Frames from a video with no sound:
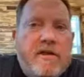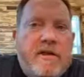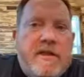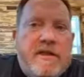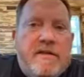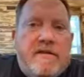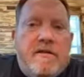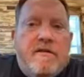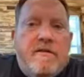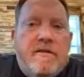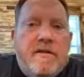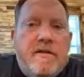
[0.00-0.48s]
of
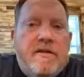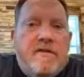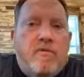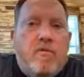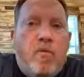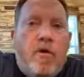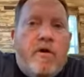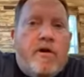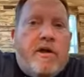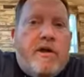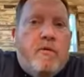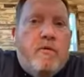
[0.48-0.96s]
the entities
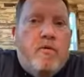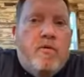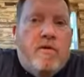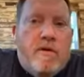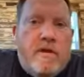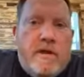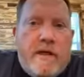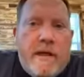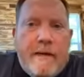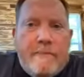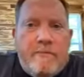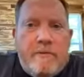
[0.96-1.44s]
working
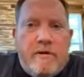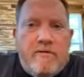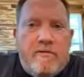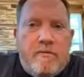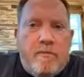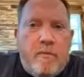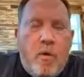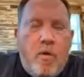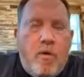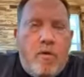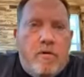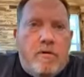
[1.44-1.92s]
with adaptive
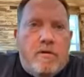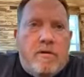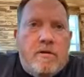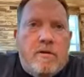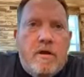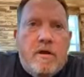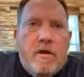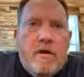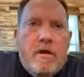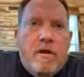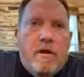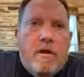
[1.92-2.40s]

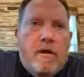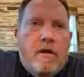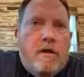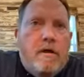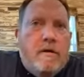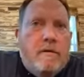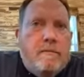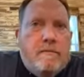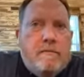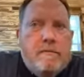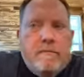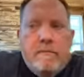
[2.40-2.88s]
sports
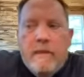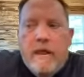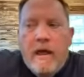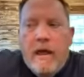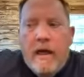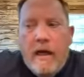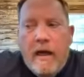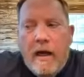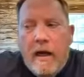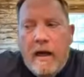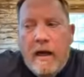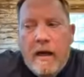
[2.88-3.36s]
um,
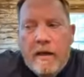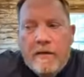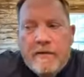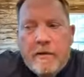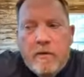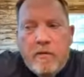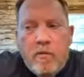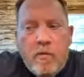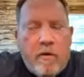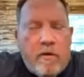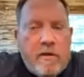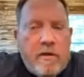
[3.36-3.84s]
I, I,
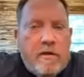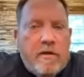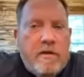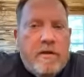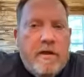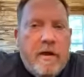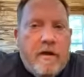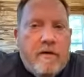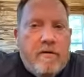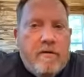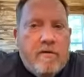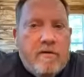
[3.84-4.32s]
think working
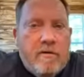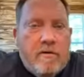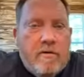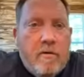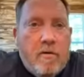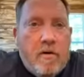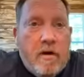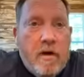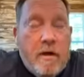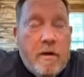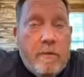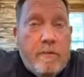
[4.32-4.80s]
together is
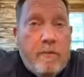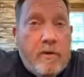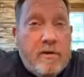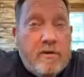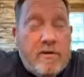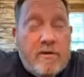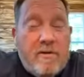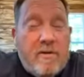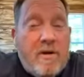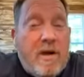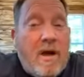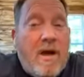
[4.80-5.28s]
going to help
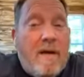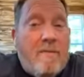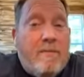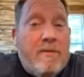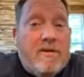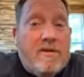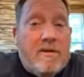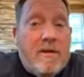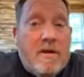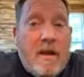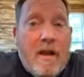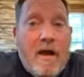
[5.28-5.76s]
us to
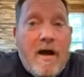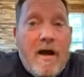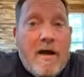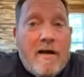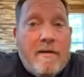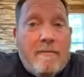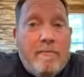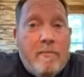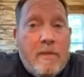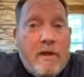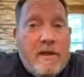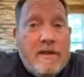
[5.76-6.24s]
accomplish a
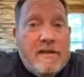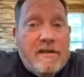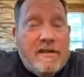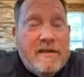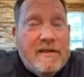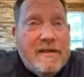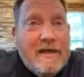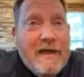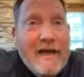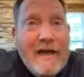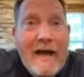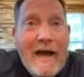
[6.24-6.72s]
lot but
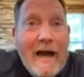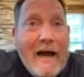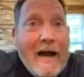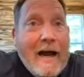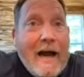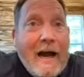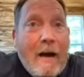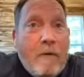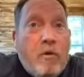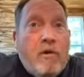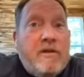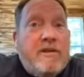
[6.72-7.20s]
uh,
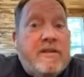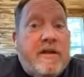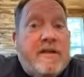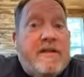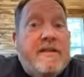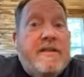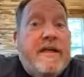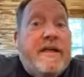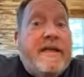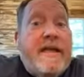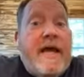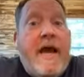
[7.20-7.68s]
I, I, wish i
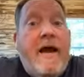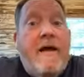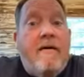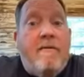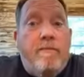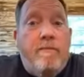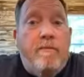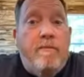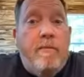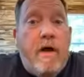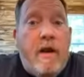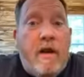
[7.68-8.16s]
did
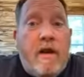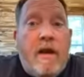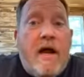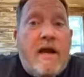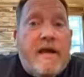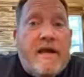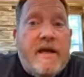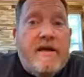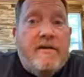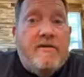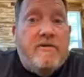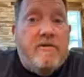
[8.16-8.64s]
have a
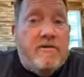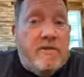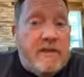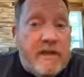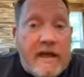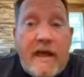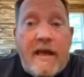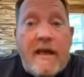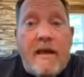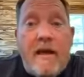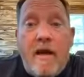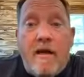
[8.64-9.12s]
lot of answers
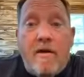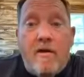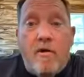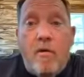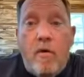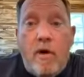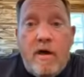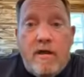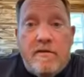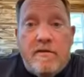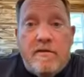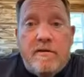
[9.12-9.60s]
i got a lot
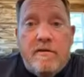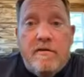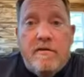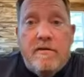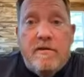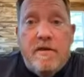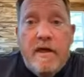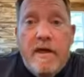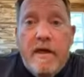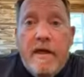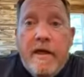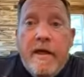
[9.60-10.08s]
of
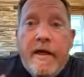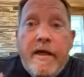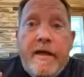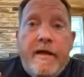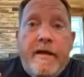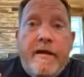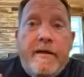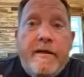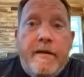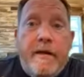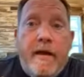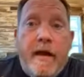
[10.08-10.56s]
questions
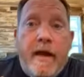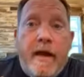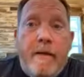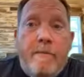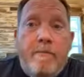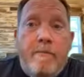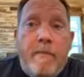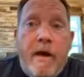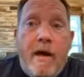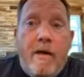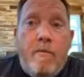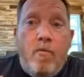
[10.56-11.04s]
and
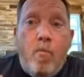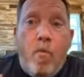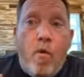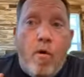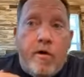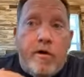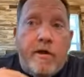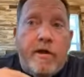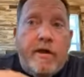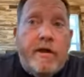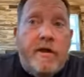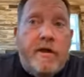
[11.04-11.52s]
I'm, I'm
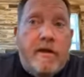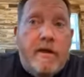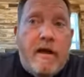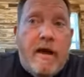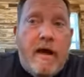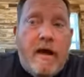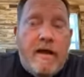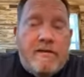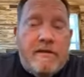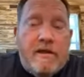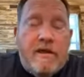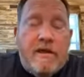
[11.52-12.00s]

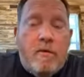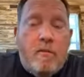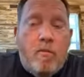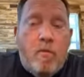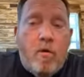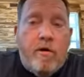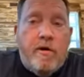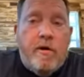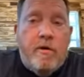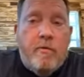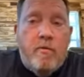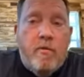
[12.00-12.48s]
working i think
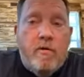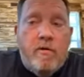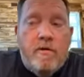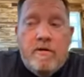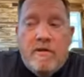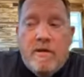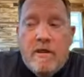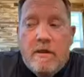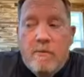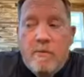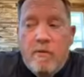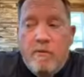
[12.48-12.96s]
i'm working with
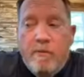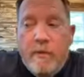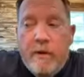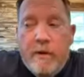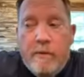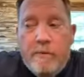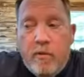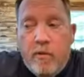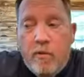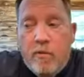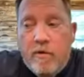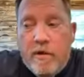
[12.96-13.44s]
a team of
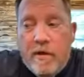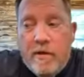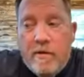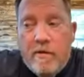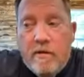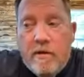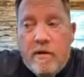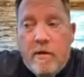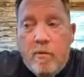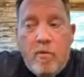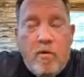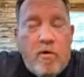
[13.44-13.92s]
people
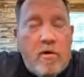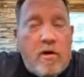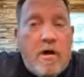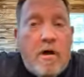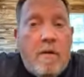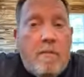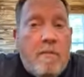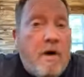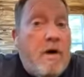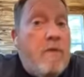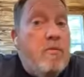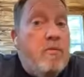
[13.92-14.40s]
that that will
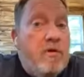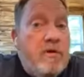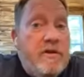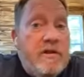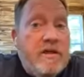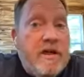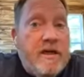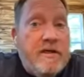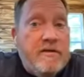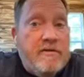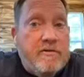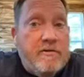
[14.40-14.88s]
come up
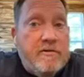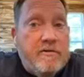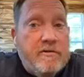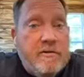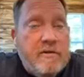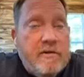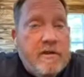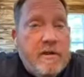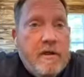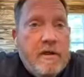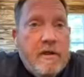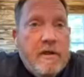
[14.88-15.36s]
with the
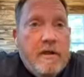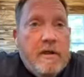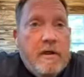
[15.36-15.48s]
answers